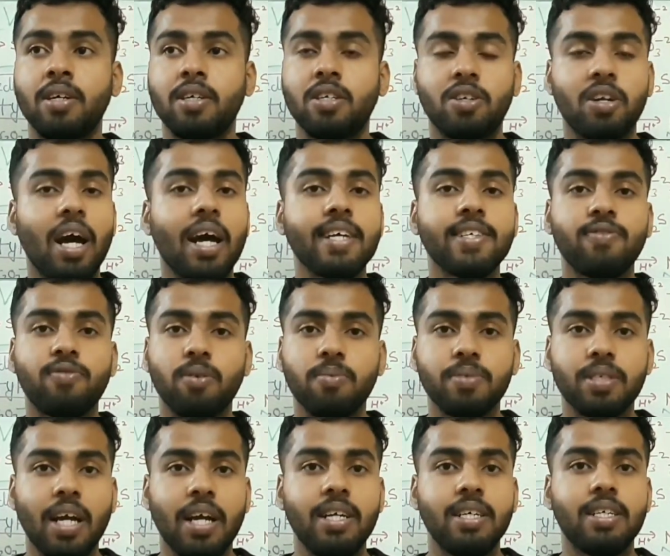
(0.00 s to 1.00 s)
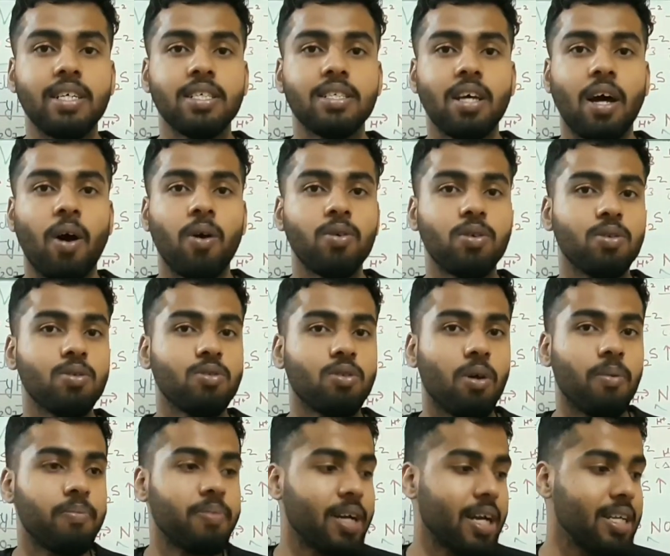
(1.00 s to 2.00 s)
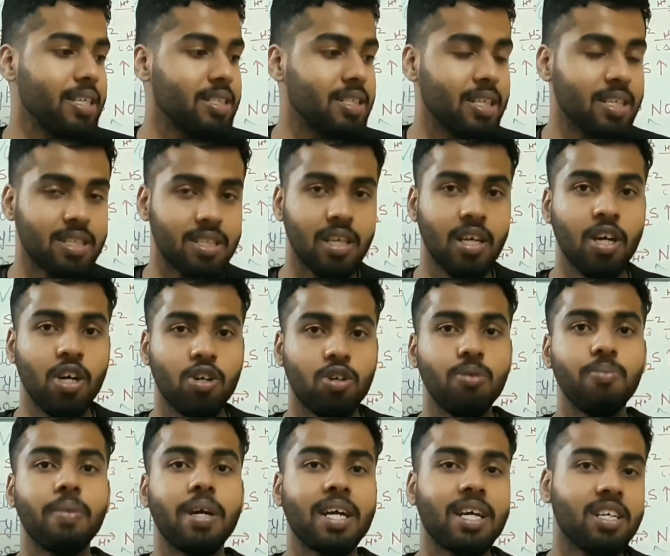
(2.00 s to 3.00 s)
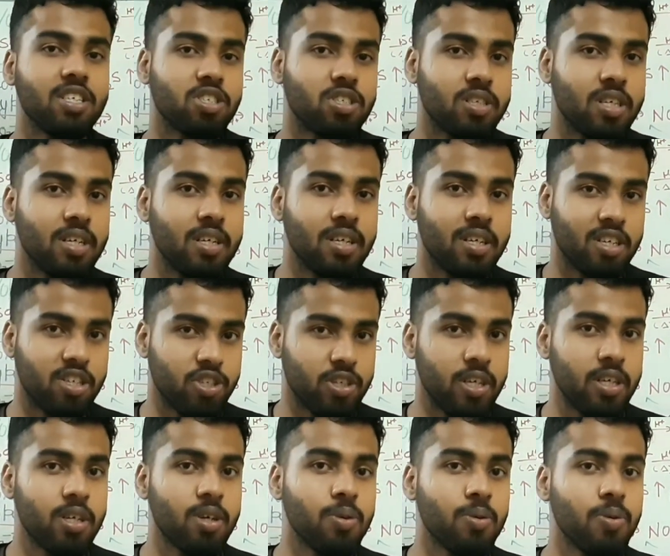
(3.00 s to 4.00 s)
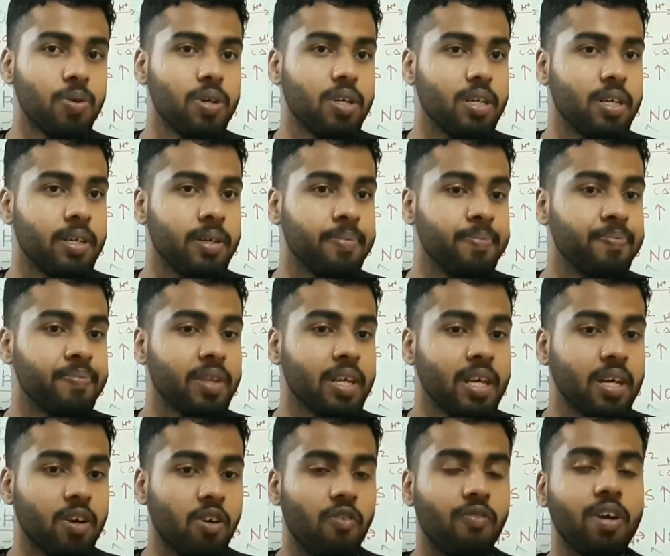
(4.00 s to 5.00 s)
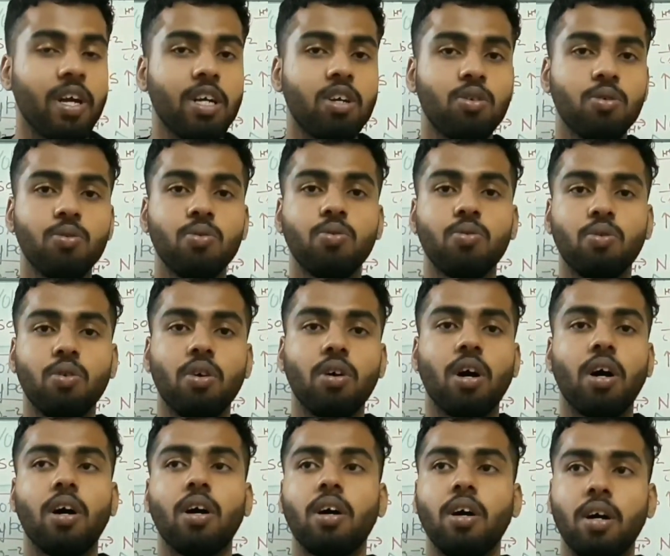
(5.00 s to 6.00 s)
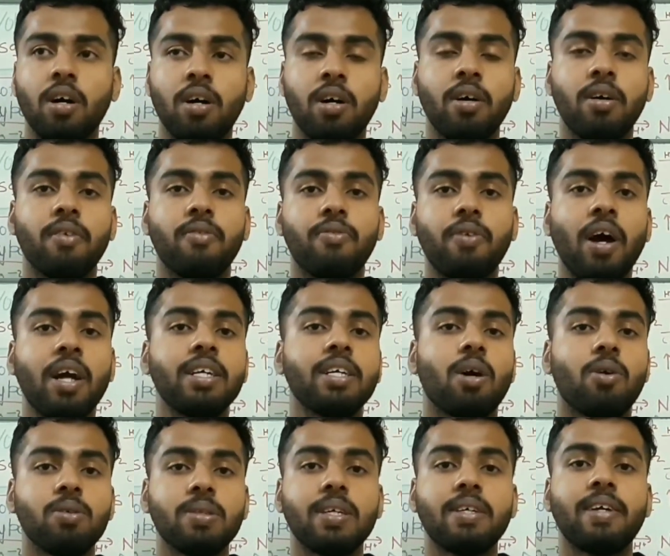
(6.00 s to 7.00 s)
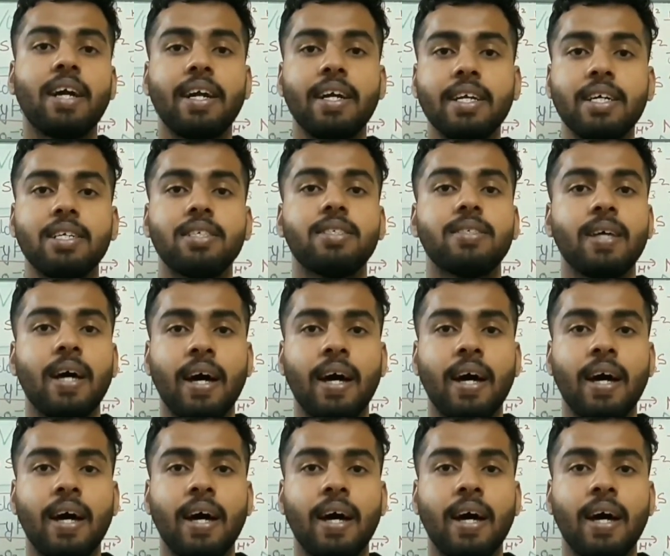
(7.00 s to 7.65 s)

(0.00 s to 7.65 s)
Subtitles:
tries from scientists how to comprise this to make a scheduled way to find out the radicals, the